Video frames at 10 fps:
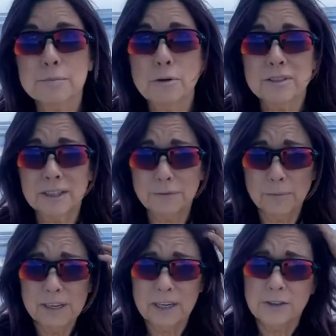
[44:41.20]
It's mostly
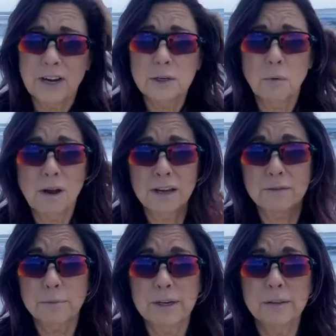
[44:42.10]
for me. I tried to walk
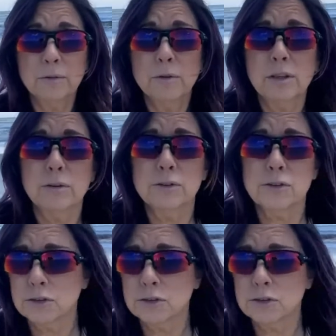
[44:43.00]
everybody through a little